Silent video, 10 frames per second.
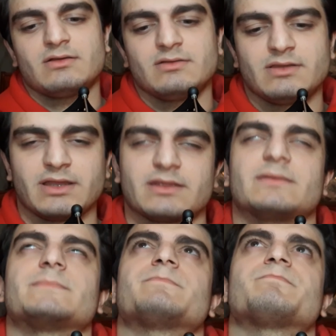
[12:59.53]
like
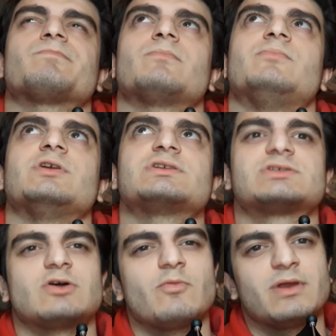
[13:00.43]
bring
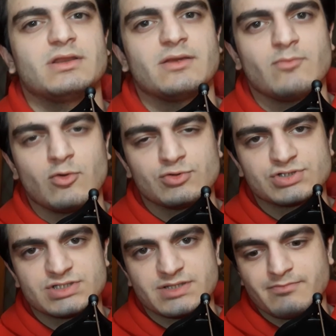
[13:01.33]
so many
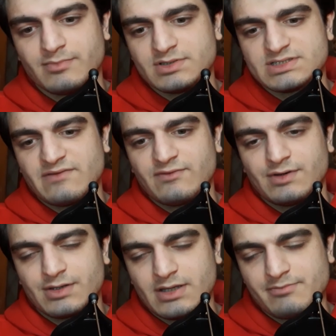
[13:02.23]
emotions and
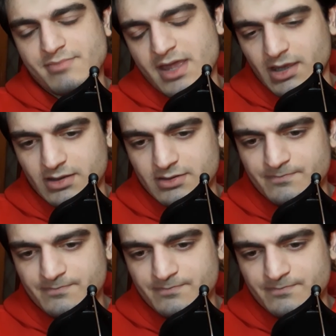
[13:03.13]
suffering and pain.